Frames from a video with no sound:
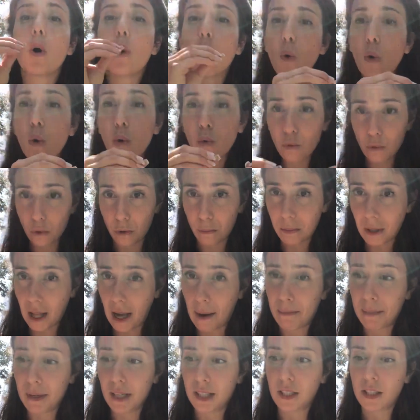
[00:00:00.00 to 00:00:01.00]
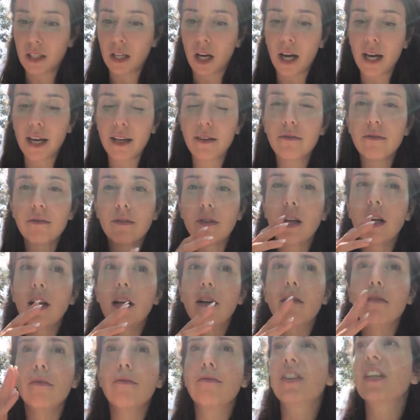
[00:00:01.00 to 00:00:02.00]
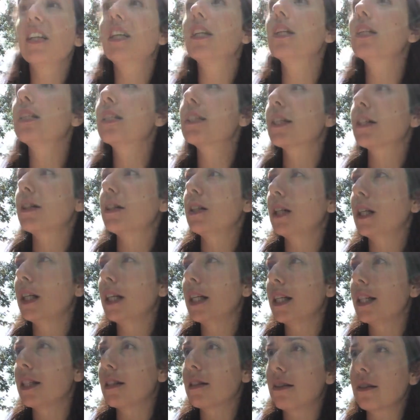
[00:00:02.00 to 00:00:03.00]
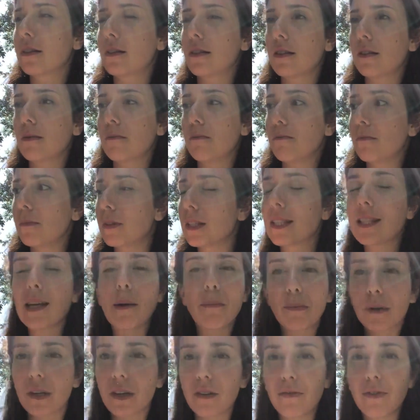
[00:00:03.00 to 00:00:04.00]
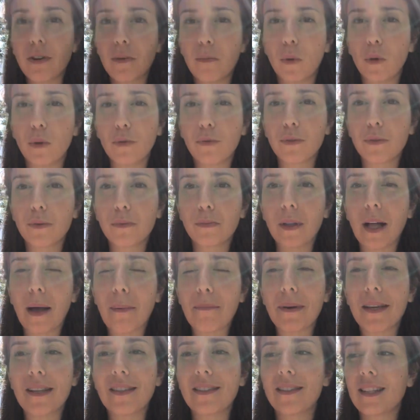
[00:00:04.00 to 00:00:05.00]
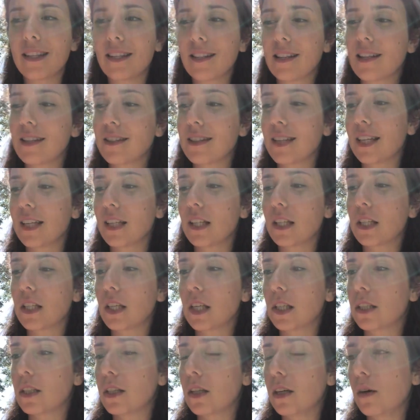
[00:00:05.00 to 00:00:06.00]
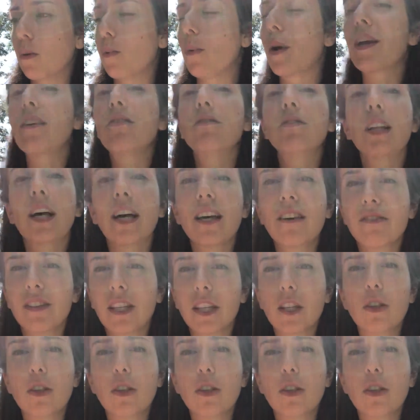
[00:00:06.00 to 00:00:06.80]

a whole food plant-based diet. Vegan is separate from whole food plant-based in the sense that it's a way of life.